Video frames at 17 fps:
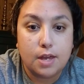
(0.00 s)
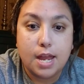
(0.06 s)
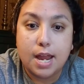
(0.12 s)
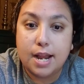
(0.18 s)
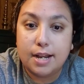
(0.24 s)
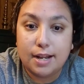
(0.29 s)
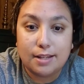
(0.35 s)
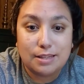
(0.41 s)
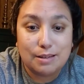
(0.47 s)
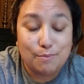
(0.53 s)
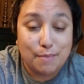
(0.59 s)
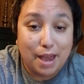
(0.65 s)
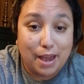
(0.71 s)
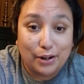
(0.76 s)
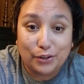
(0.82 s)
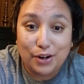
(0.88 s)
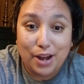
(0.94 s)
It doesn't
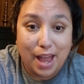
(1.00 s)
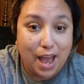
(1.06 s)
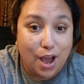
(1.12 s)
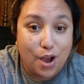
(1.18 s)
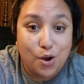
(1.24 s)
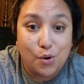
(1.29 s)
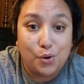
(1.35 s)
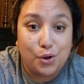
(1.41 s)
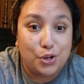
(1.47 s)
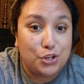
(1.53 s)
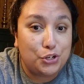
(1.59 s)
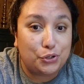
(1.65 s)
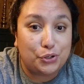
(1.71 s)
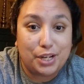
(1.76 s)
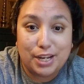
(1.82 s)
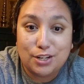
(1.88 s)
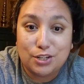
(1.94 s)
matter how you're
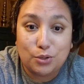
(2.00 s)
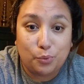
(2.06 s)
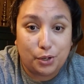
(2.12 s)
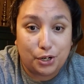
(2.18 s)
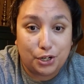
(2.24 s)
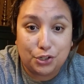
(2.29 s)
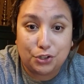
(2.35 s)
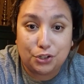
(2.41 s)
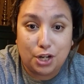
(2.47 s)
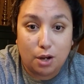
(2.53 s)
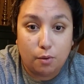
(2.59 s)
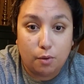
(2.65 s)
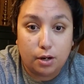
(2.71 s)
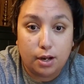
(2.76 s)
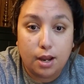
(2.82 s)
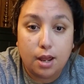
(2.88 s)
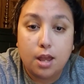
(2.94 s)
getting to where you're
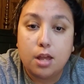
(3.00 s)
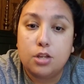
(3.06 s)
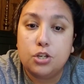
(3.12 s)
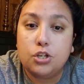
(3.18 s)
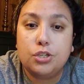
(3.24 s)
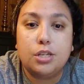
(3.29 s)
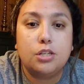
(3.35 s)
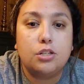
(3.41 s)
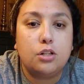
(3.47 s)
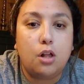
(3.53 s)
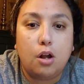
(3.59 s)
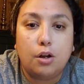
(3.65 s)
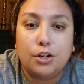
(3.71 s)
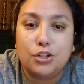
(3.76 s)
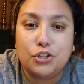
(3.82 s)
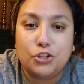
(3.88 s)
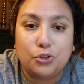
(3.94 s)
going, just as long
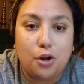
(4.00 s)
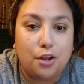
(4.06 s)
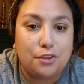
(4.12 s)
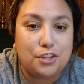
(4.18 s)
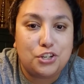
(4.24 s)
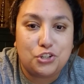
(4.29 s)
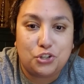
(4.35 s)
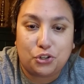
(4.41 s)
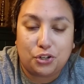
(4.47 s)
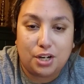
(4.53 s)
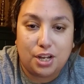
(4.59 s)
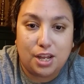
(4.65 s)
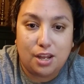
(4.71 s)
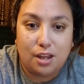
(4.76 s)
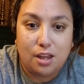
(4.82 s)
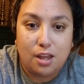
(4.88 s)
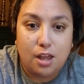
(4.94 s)
as you're on the
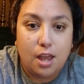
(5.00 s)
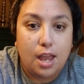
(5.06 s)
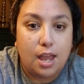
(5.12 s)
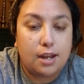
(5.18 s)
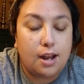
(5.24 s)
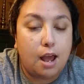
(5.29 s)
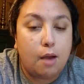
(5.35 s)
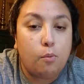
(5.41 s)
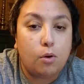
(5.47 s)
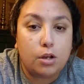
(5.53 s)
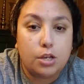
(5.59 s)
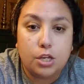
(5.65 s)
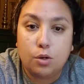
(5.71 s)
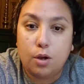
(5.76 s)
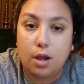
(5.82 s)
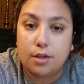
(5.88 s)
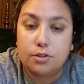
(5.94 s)
journey. And I want you
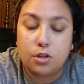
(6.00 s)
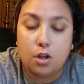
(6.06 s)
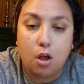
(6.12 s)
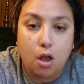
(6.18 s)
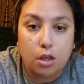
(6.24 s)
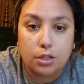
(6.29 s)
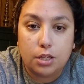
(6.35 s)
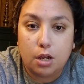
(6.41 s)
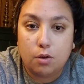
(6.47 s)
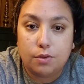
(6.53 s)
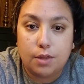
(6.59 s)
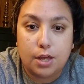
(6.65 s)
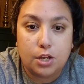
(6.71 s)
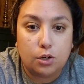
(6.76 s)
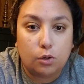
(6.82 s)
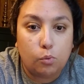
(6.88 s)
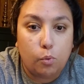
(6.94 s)
guys to all know that
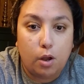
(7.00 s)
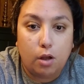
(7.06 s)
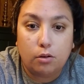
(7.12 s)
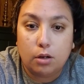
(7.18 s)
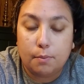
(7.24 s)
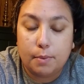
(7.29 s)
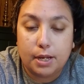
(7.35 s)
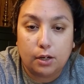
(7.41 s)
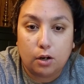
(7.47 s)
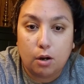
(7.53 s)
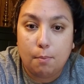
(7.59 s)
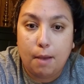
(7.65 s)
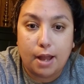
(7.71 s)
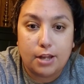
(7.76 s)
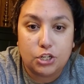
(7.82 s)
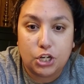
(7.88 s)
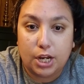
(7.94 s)
you're welcome here on
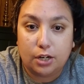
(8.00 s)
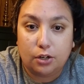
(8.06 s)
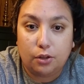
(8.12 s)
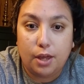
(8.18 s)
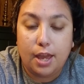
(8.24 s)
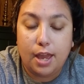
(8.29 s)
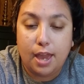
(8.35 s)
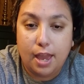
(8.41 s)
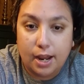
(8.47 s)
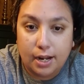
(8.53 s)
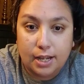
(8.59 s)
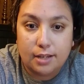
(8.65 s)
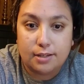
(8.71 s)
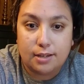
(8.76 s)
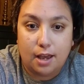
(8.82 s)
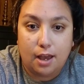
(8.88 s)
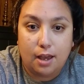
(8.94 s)
my channel
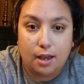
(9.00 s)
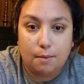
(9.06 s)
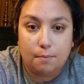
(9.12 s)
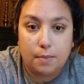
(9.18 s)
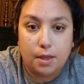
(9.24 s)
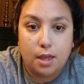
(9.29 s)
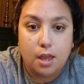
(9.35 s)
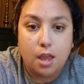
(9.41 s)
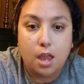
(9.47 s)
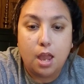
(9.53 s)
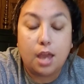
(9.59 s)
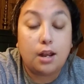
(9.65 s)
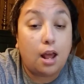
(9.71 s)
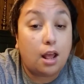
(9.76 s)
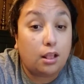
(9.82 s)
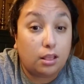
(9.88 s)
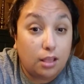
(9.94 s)
anytime. And
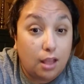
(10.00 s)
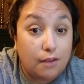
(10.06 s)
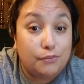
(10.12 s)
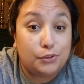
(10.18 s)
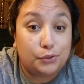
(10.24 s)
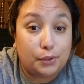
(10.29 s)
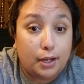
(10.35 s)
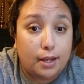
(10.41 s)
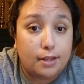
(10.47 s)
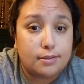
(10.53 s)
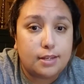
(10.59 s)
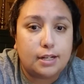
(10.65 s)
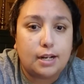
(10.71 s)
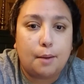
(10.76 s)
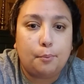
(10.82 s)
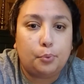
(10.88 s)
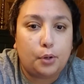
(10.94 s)
I love you guys, and
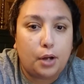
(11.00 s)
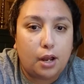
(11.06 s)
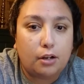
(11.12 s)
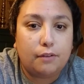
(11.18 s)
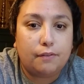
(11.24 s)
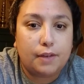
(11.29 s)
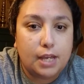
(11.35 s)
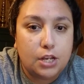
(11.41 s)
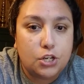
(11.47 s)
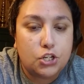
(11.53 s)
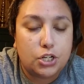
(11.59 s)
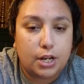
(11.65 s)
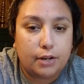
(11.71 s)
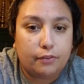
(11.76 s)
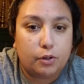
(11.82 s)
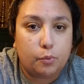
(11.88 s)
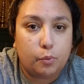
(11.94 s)
I'm proud of each and
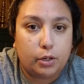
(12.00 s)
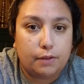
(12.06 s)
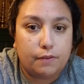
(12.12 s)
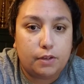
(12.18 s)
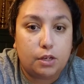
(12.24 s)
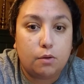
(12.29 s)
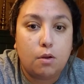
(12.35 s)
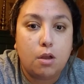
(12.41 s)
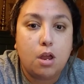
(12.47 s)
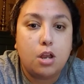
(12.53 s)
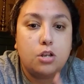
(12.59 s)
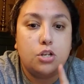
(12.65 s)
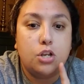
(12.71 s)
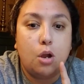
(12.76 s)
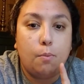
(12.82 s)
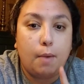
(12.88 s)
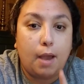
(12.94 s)
every one of you,
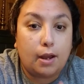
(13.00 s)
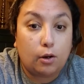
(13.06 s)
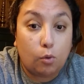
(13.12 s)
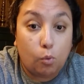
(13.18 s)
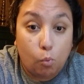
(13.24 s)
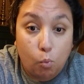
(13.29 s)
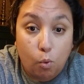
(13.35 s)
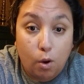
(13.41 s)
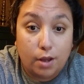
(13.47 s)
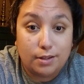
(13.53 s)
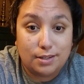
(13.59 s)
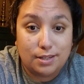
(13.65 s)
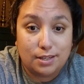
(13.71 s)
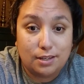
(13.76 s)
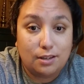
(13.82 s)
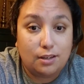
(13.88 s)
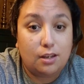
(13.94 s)
no matter
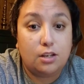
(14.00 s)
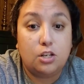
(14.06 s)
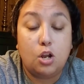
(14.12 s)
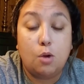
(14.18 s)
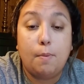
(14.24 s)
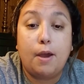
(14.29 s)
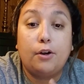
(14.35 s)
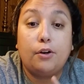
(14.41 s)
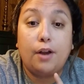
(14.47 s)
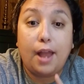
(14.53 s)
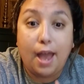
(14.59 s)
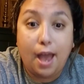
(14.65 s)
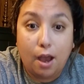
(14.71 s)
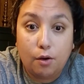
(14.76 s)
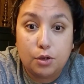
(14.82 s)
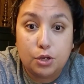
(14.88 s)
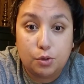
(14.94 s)

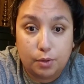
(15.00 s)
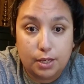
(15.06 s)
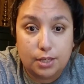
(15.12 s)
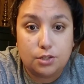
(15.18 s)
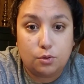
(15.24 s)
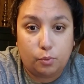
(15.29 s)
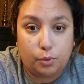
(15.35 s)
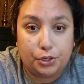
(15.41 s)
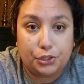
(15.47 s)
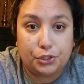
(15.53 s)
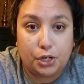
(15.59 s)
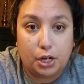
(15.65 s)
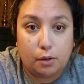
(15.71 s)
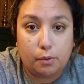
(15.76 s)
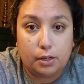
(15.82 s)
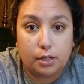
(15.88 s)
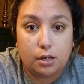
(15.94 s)
how you get to where you're
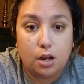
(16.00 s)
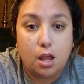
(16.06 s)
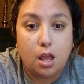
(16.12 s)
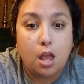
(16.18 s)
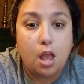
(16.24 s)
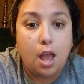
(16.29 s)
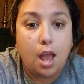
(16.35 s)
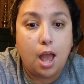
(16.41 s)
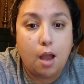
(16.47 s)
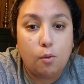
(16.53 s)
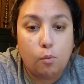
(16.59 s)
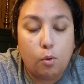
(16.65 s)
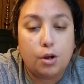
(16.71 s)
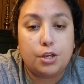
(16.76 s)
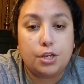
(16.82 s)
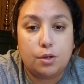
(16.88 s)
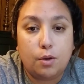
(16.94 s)
going. I
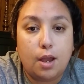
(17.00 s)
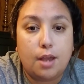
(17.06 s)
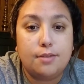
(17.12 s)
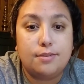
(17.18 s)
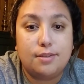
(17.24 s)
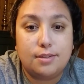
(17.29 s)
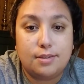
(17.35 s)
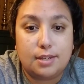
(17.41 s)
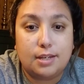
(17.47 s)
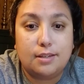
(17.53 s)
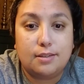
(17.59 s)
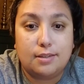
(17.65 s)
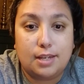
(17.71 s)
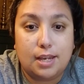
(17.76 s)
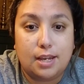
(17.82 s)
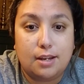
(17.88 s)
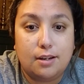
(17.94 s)
want you guys to
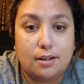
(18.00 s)
succeed.